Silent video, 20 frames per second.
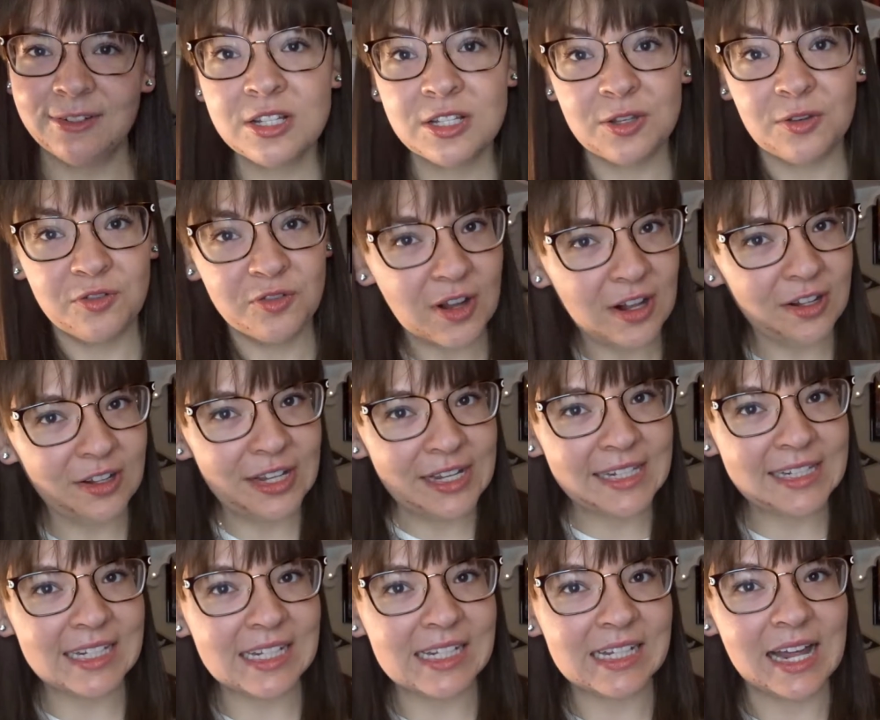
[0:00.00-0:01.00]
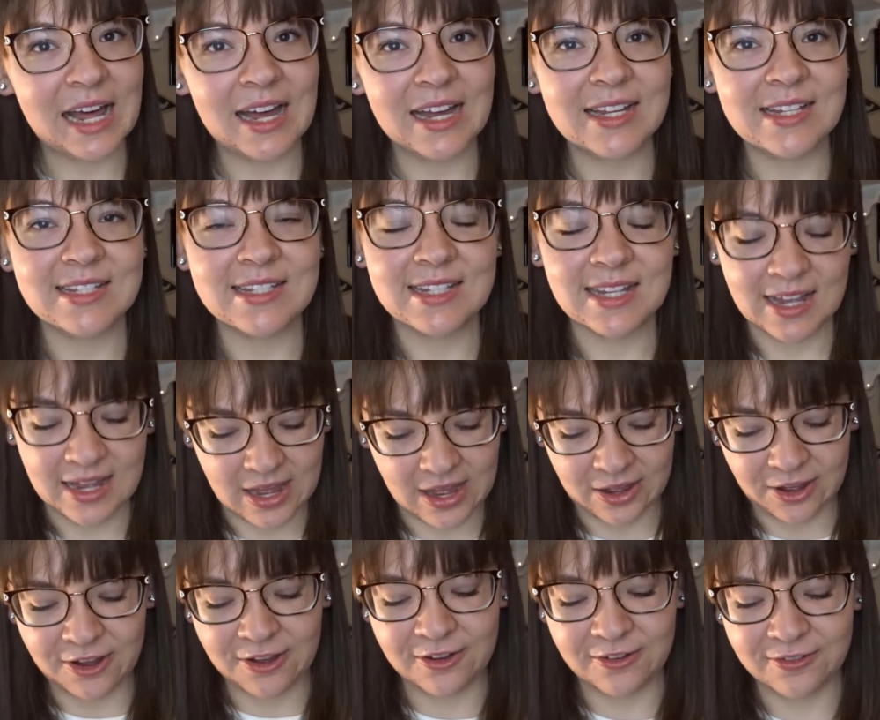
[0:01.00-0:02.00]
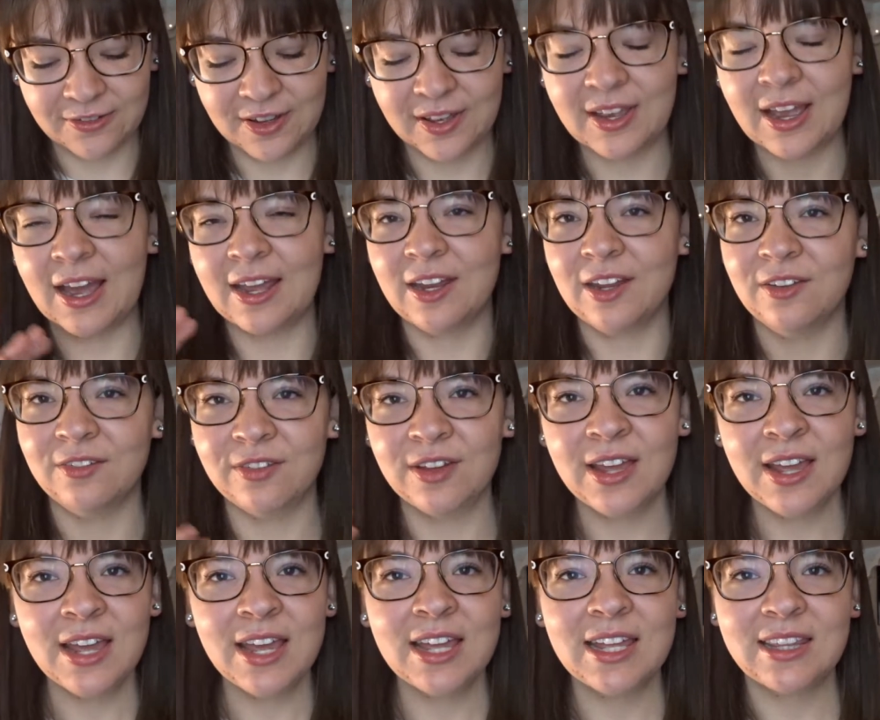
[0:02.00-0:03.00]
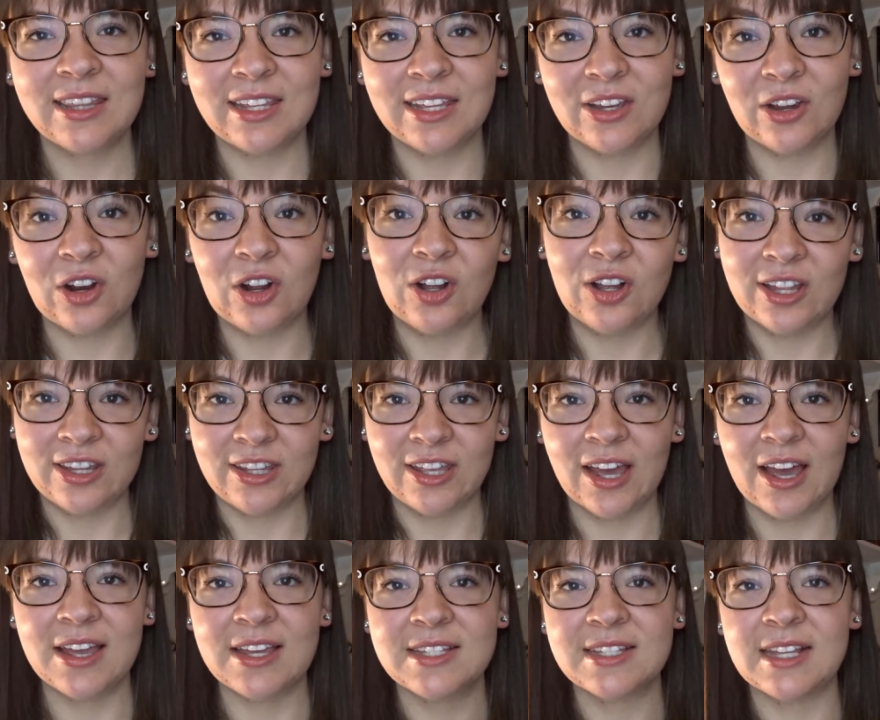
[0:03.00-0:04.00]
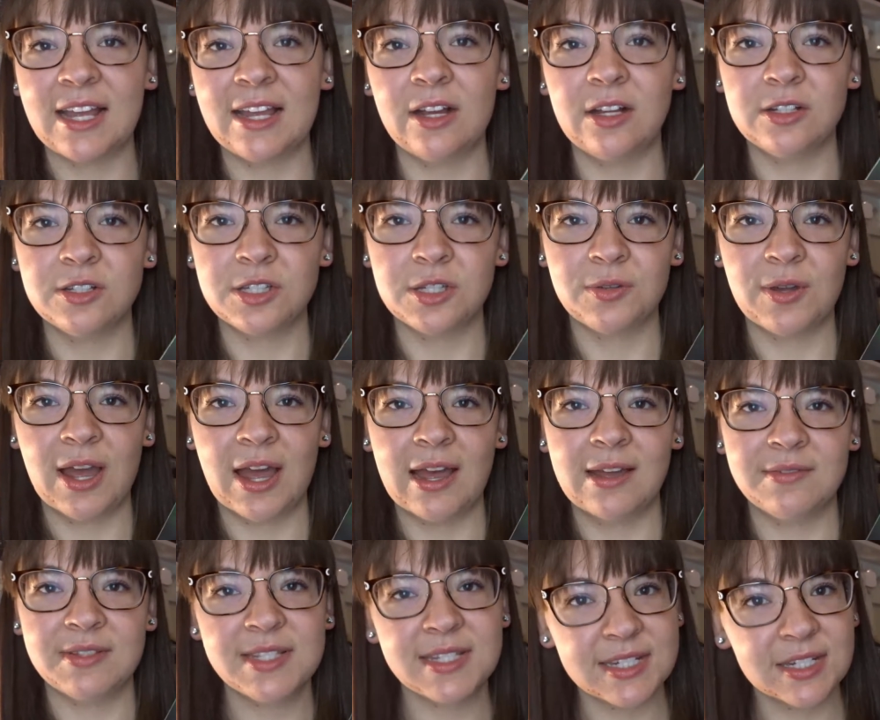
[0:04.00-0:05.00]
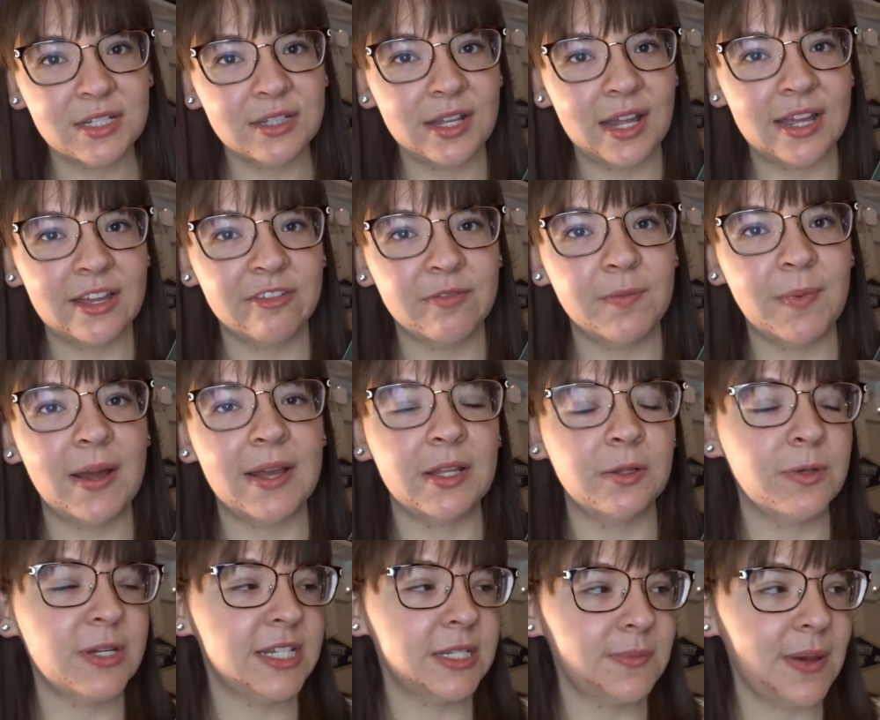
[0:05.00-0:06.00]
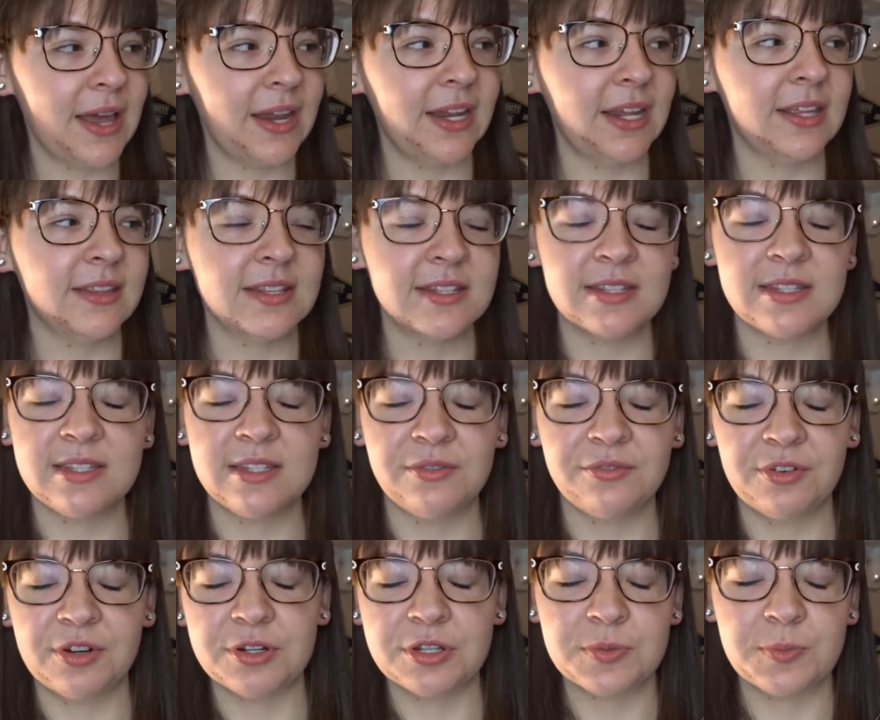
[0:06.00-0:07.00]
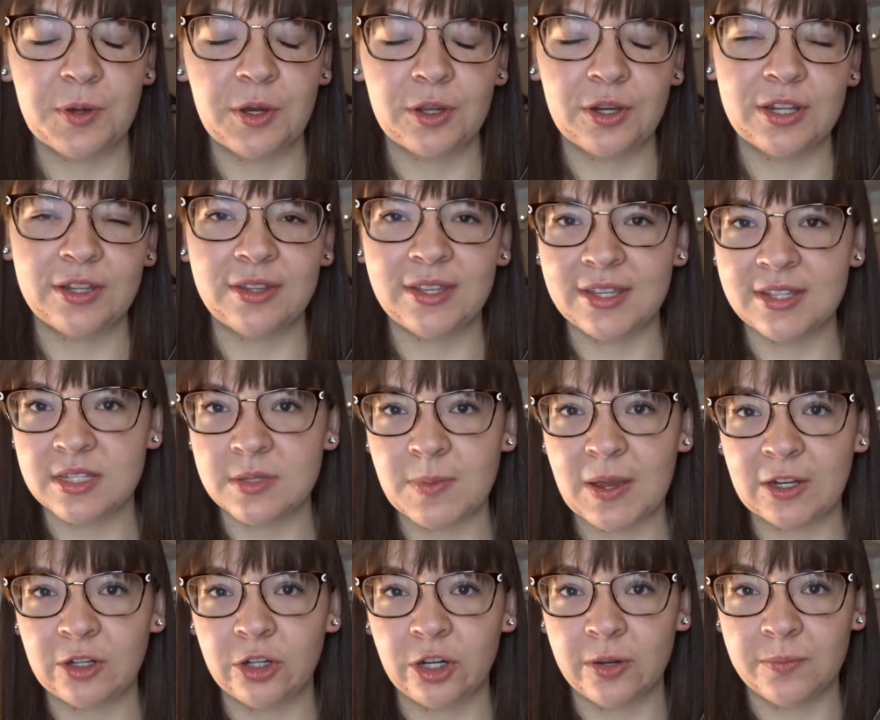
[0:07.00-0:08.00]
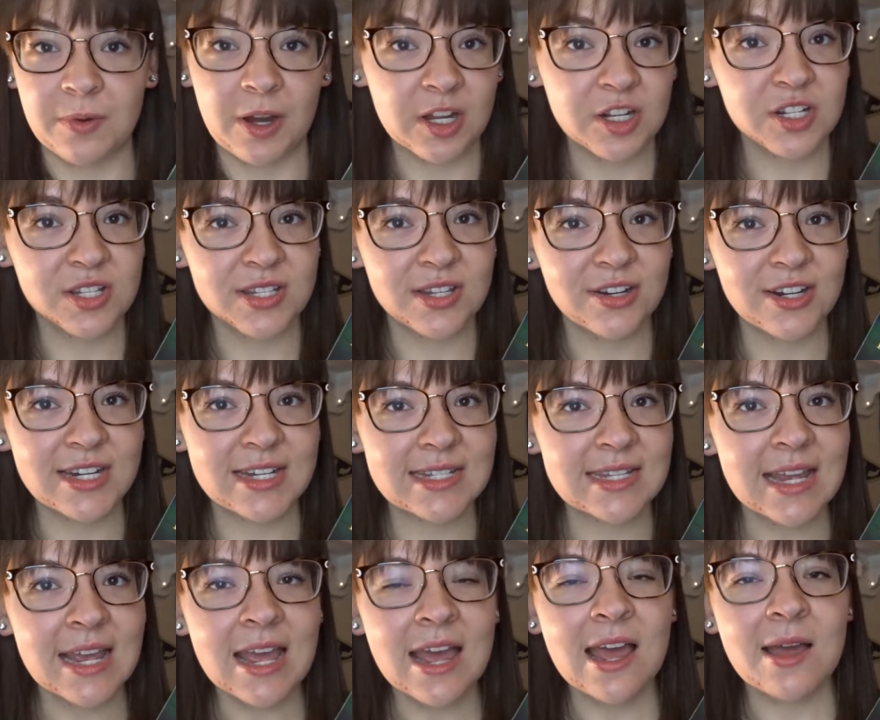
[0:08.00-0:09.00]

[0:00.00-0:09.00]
So following the lines of kind of The Girl and the Ice, I also have Still Life by Louise Penny, and this is the first book in the Inspector Gamache series,